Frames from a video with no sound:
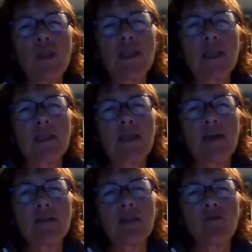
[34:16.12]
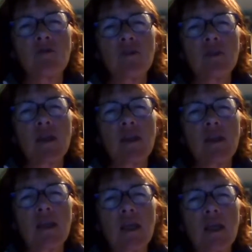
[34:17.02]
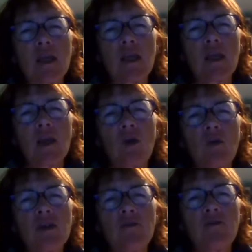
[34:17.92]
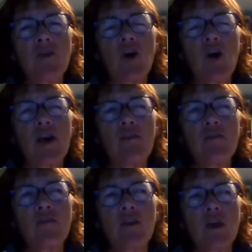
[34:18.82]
We 6 hours difference, I think. Or is it 5?